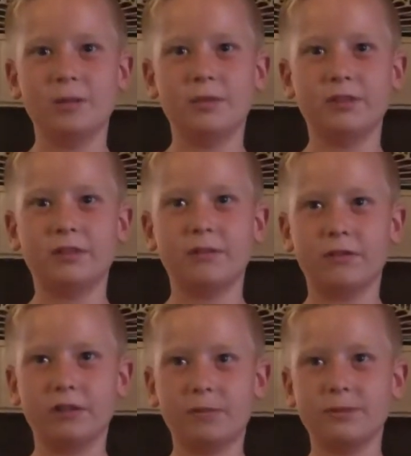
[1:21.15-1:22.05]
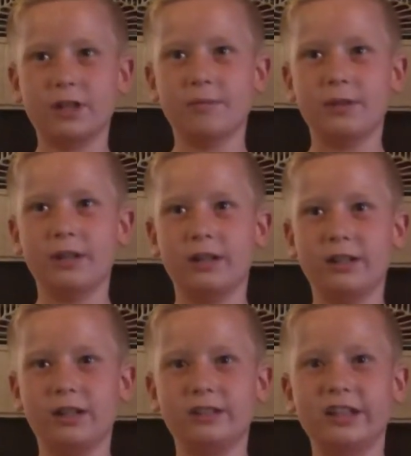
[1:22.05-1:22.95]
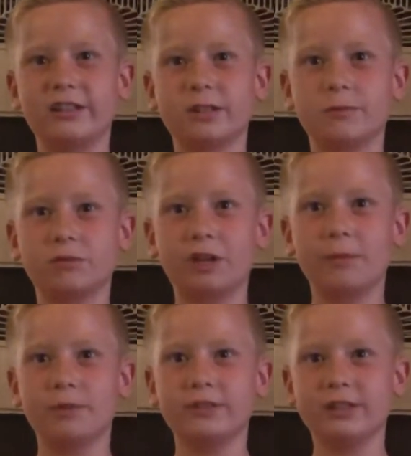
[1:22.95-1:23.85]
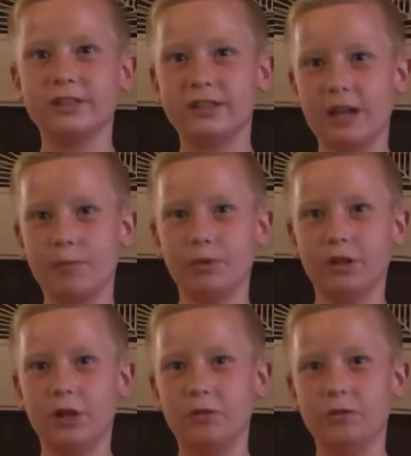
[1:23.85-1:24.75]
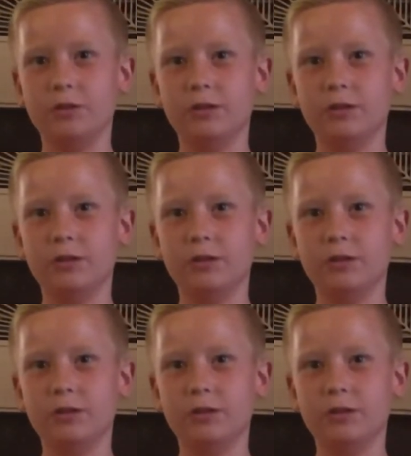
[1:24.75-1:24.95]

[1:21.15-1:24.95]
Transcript: please give it a thumbs up and hit that subscribe button down below.